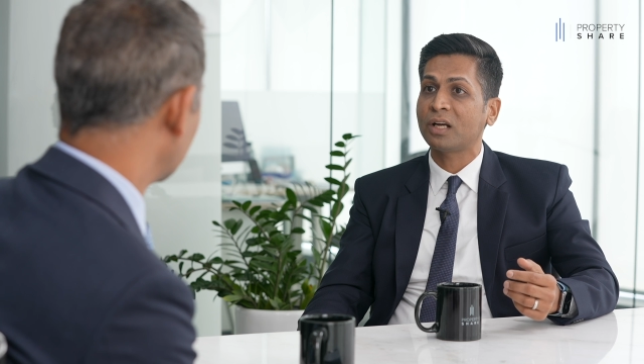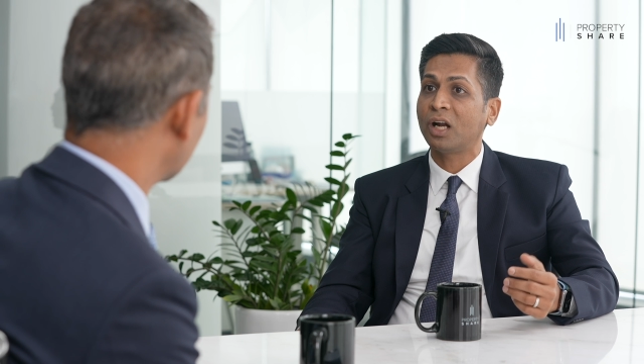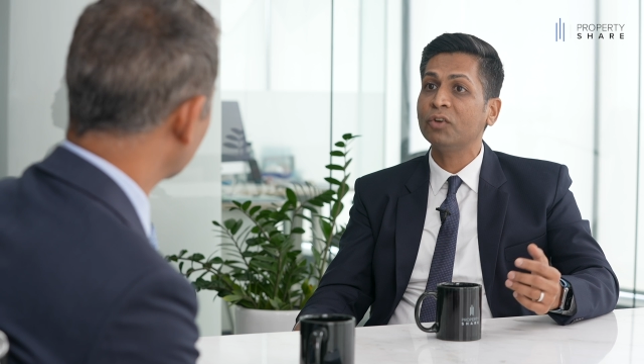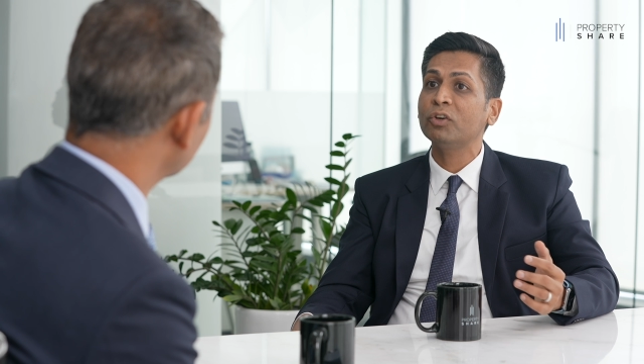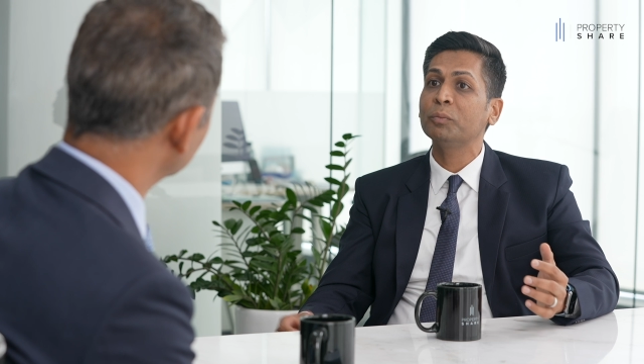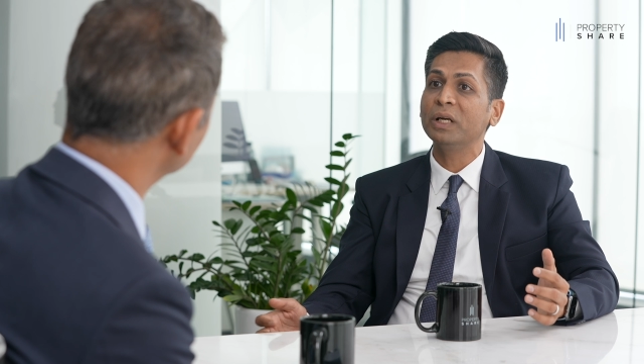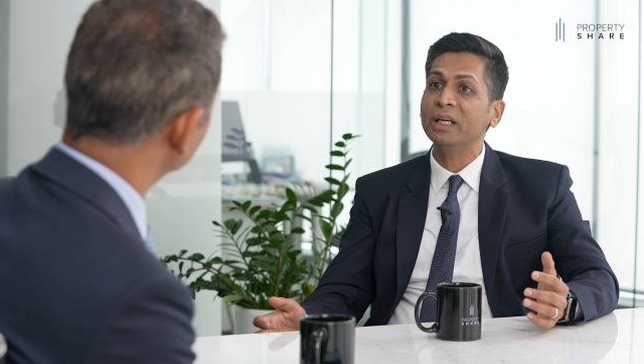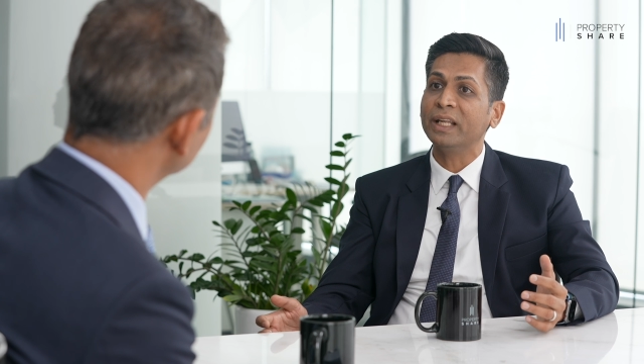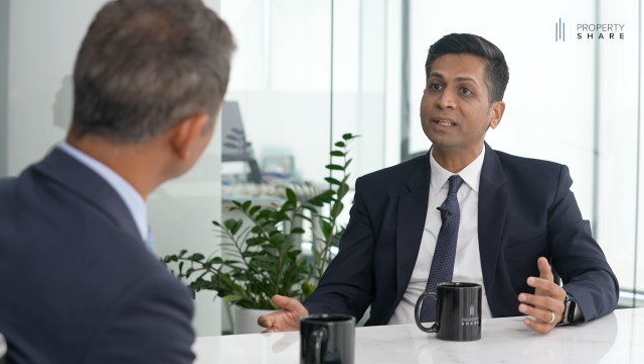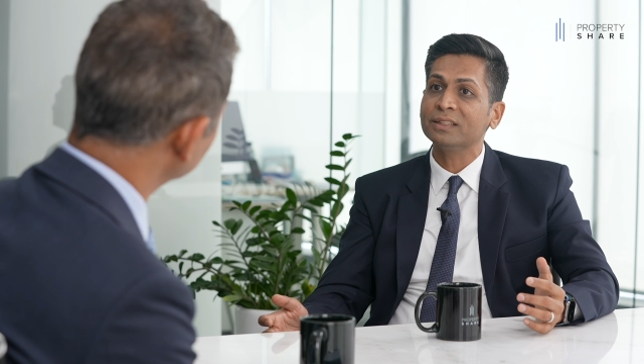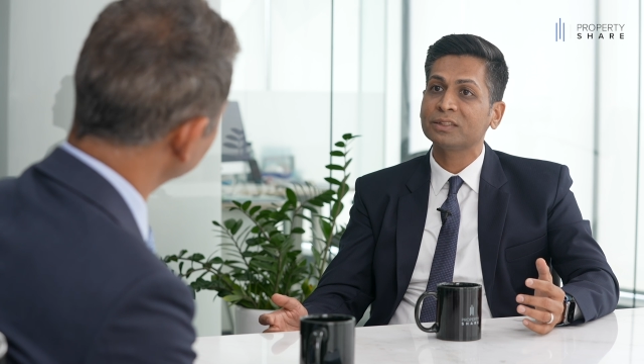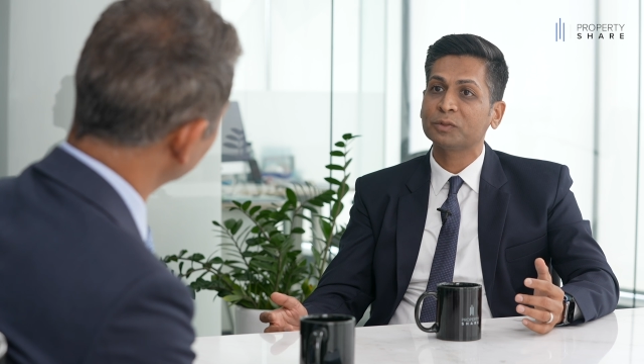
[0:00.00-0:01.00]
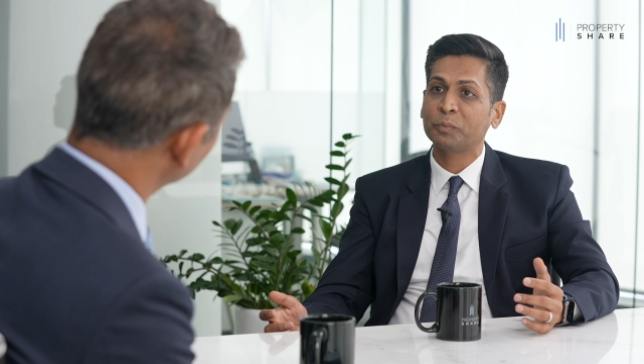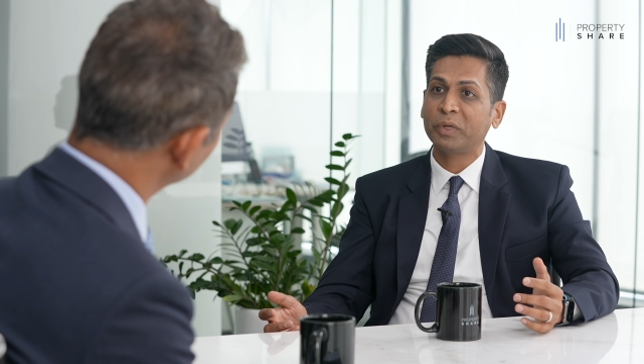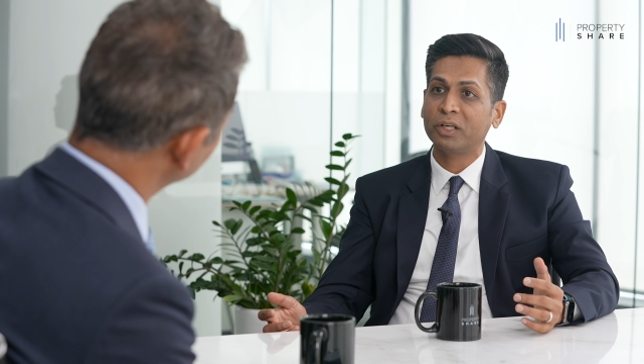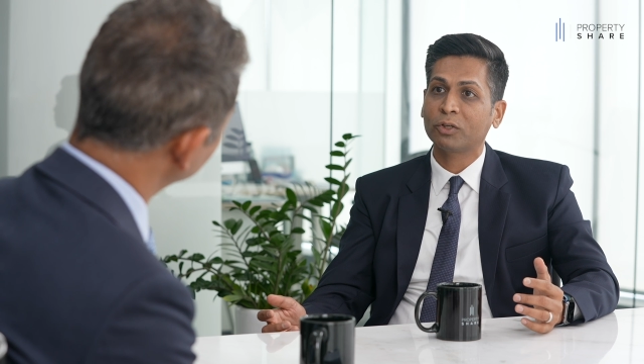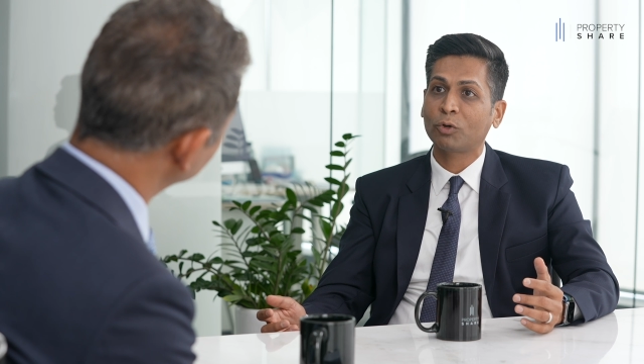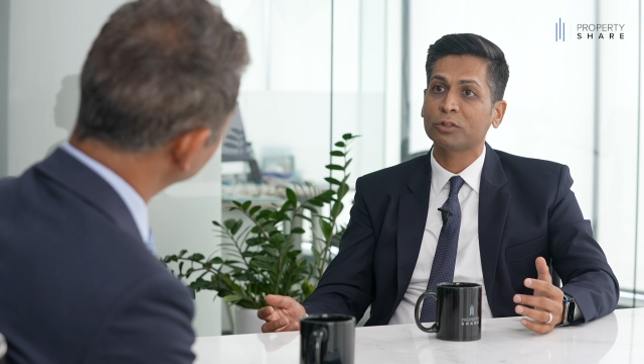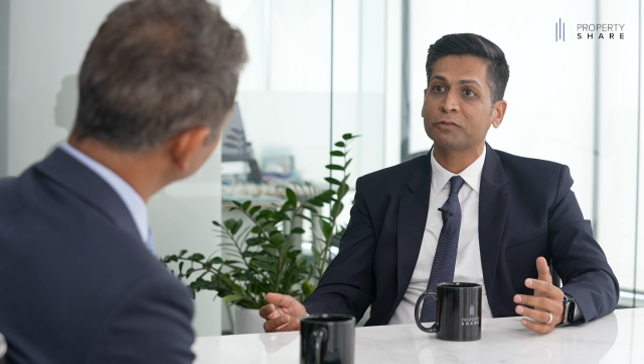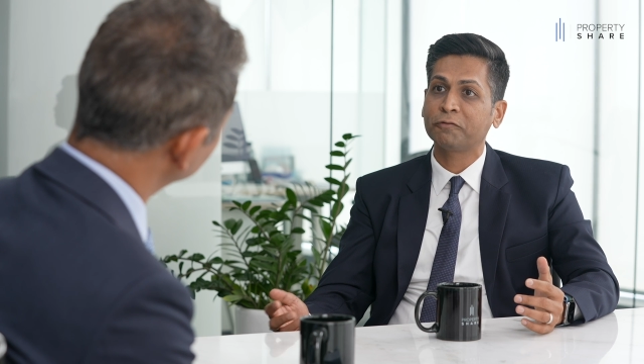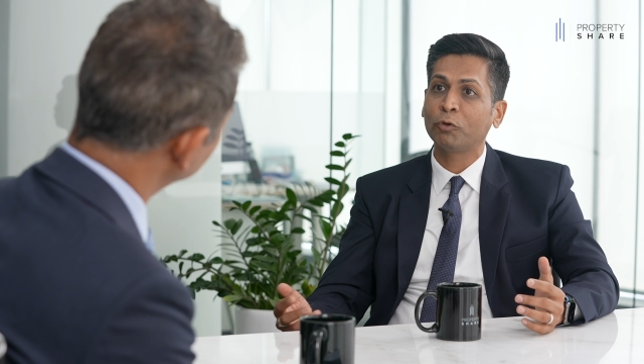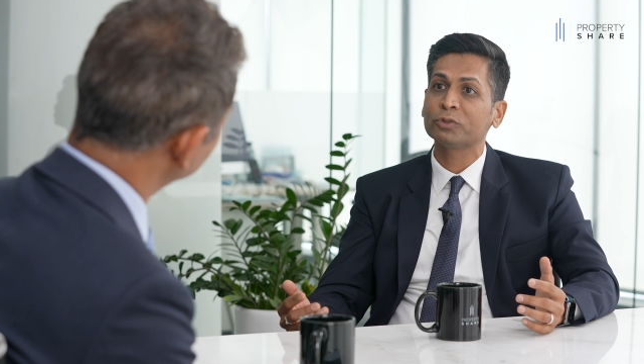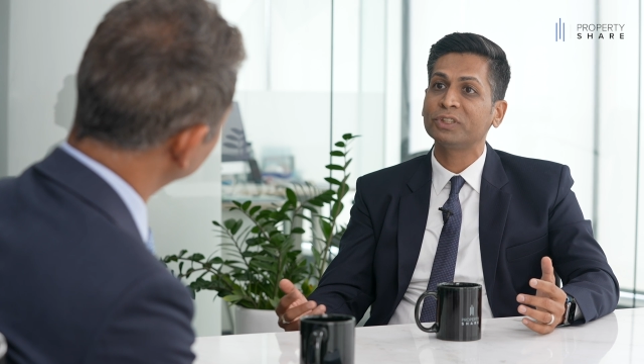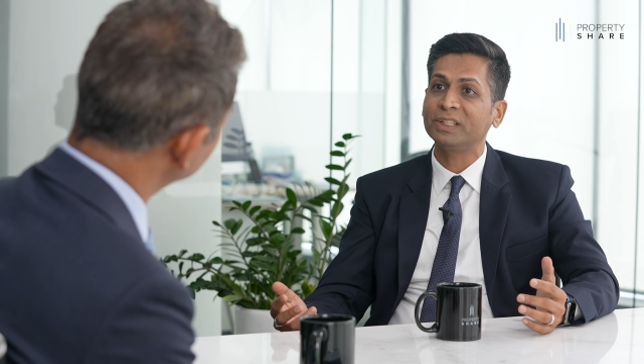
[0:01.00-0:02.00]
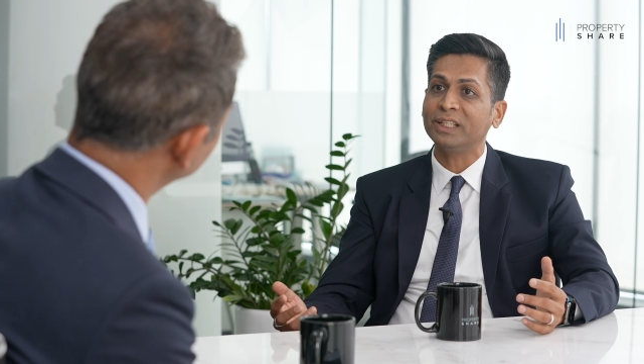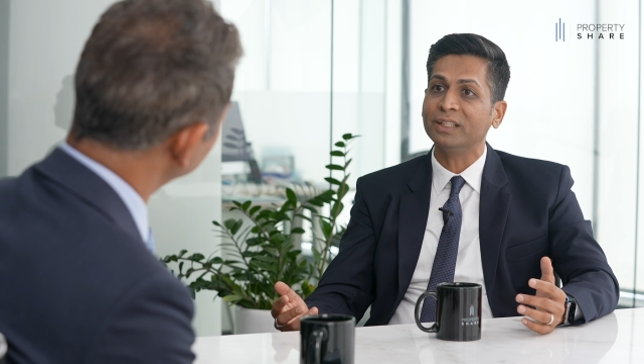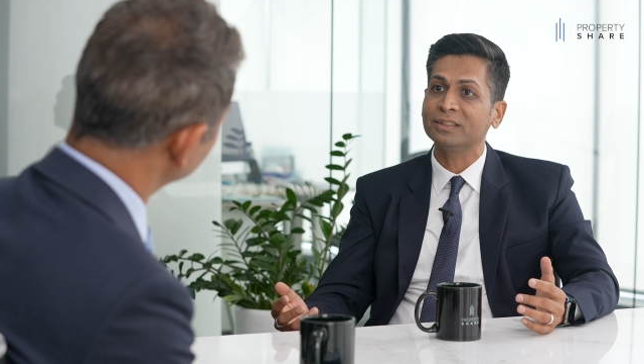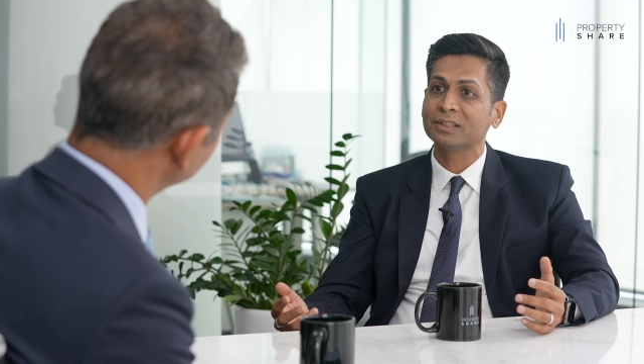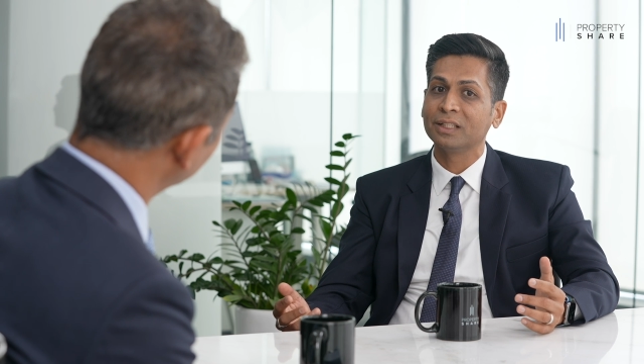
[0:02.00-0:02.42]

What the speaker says: 100 buildings spread across 4 cities